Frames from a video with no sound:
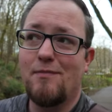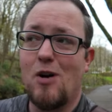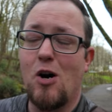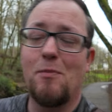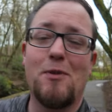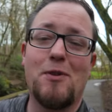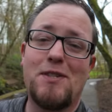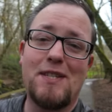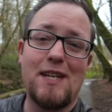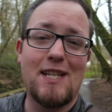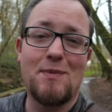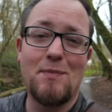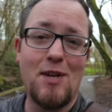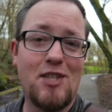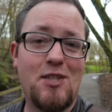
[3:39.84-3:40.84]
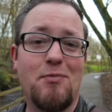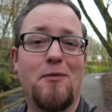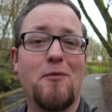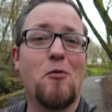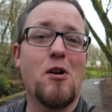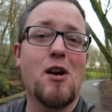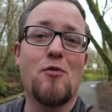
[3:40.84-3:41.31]
almost six months
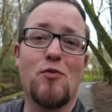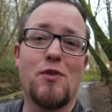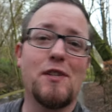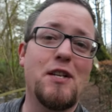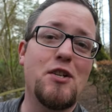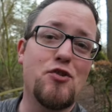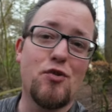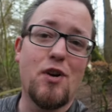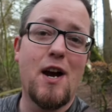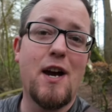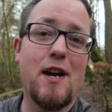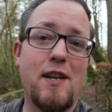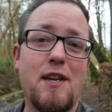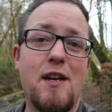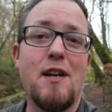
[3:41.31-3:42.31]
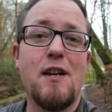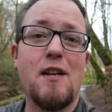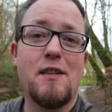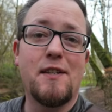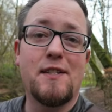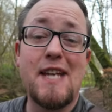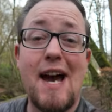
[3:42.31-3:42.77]
before I really tried
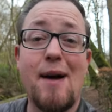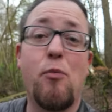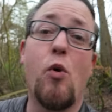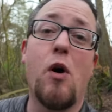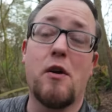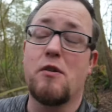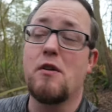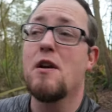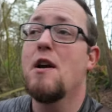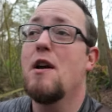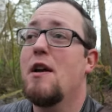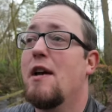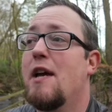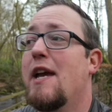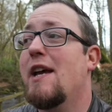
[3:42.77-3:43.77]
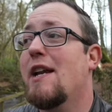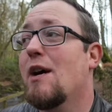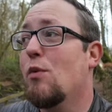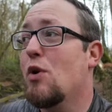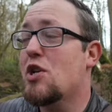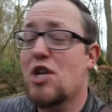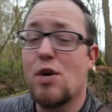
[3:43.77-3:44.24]
the tap water. And
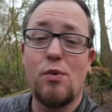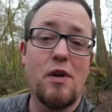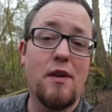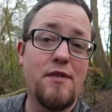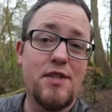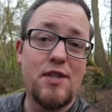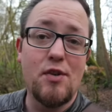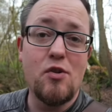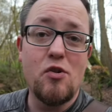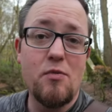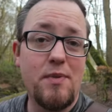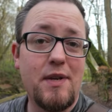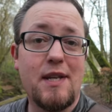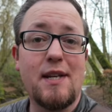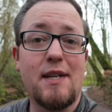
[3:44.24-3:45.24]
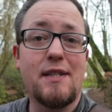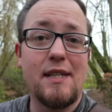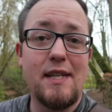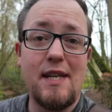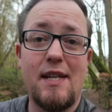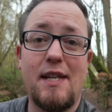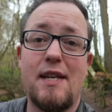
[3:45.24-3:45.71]
I wish I would have sooner
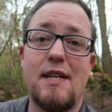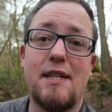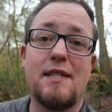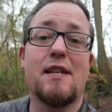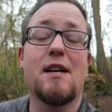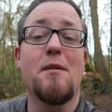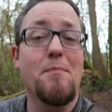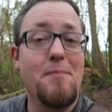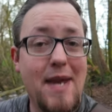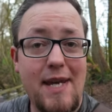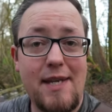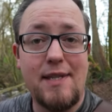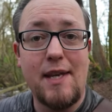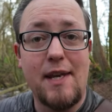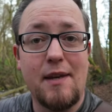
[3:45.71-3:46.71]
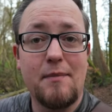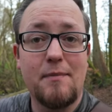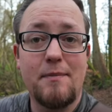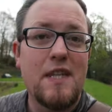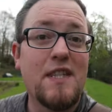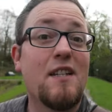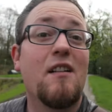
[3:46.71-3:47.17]
because it is amazing.
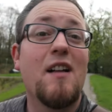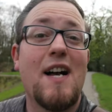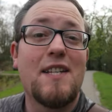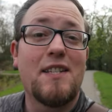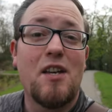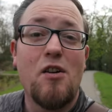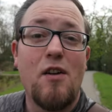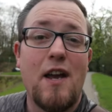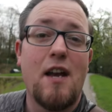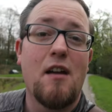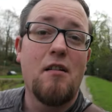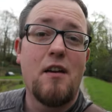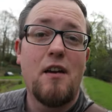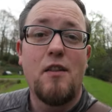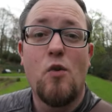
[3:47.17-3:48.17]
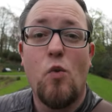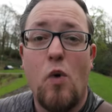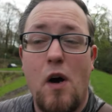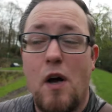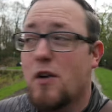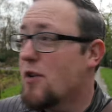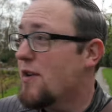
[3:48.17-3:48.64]
In the Glasgow area, the
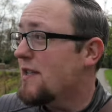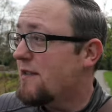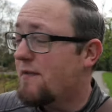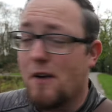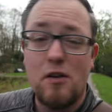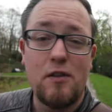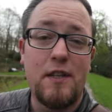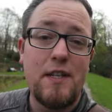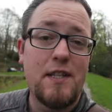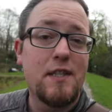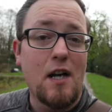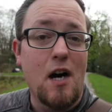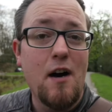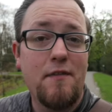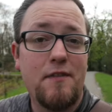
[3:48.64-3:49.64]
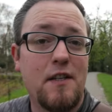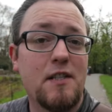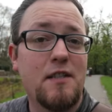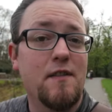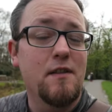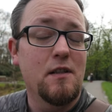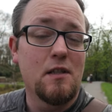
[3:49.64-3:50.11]
water is fairly soft
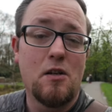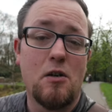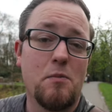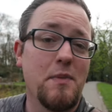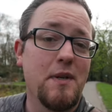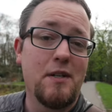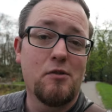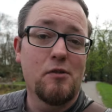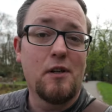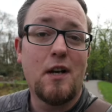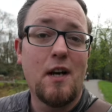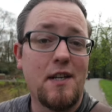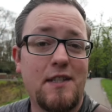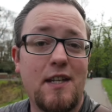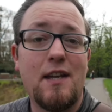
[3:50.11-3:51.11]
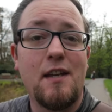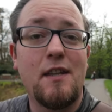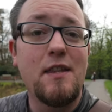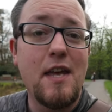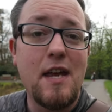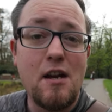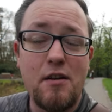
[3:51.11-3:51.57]
because of the low mineral content
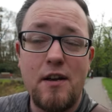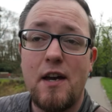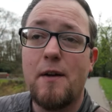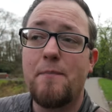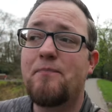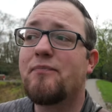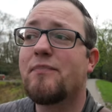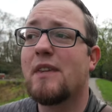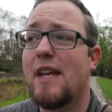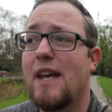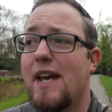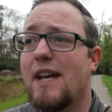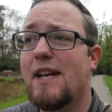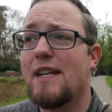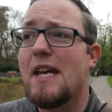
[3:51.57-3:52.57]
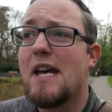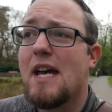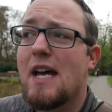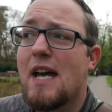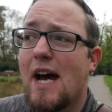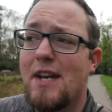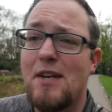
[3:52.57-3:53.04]
in the area. And
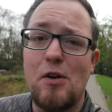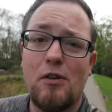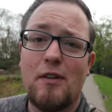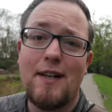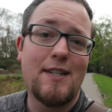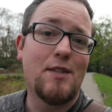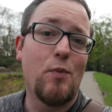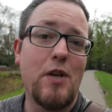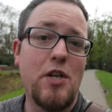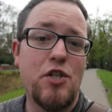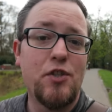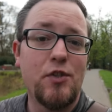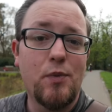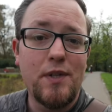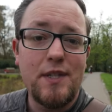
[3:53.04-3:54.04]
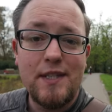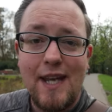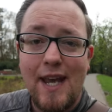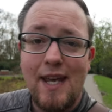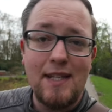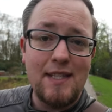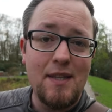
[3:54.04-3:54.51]
I know Glaswegians would
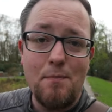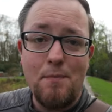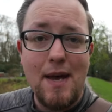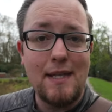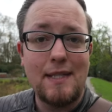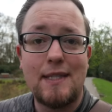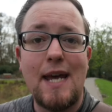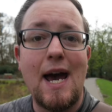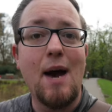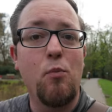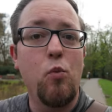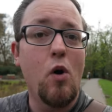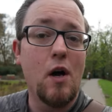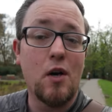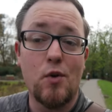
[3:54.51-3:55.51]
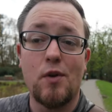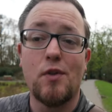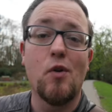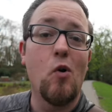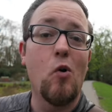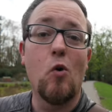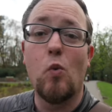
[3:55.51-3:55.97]
say it's the best tap water
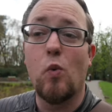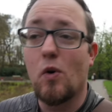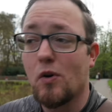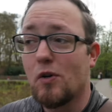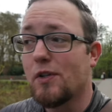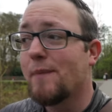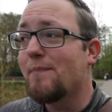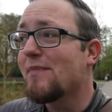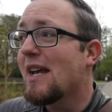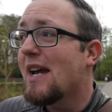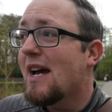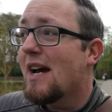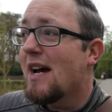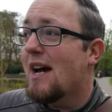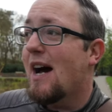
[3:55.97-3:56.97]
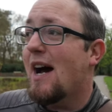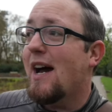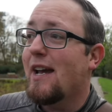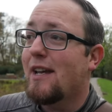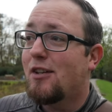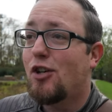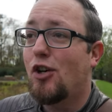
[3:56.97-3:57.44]
in the whole world.
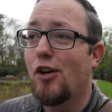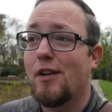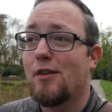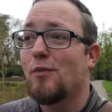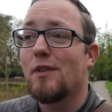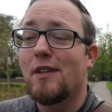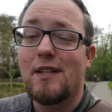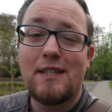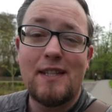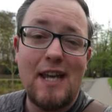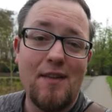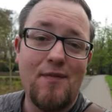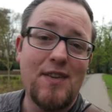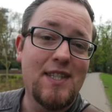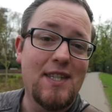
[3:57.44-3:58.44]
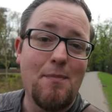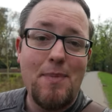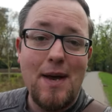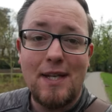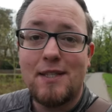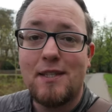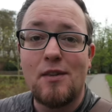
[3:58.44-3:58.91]
I couldn't really say if it's the
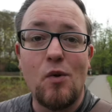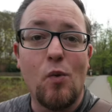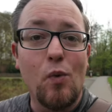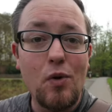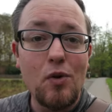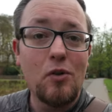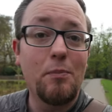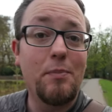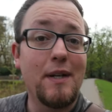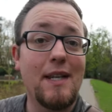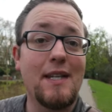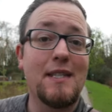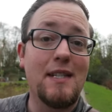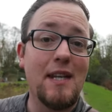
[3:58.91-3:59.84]
best in the world, but it's